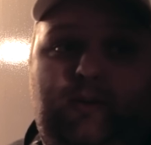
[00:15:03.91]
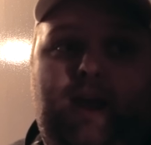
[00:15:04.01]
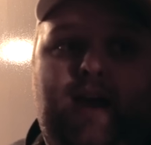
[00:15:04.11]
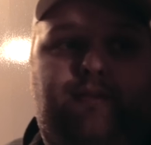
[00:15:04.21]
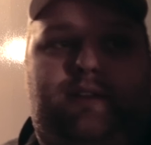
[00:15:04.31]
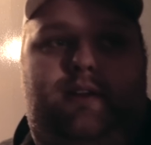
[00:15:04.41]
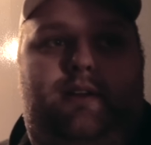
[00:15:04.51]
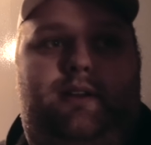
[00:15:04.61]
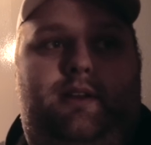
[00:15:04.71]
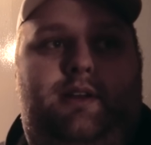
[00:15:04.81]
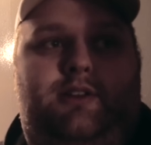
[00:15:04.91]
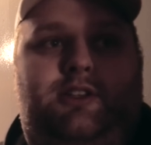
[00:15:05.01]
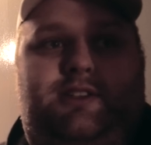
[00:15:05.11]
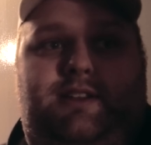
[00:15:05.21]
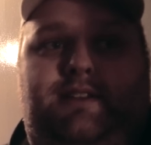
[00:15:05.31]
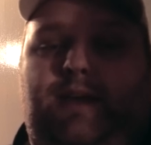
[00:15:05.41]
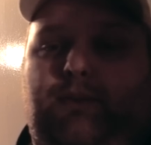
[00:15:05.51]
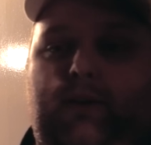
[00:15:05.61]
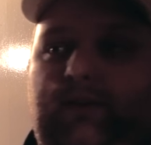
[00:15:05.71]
We have to just accept our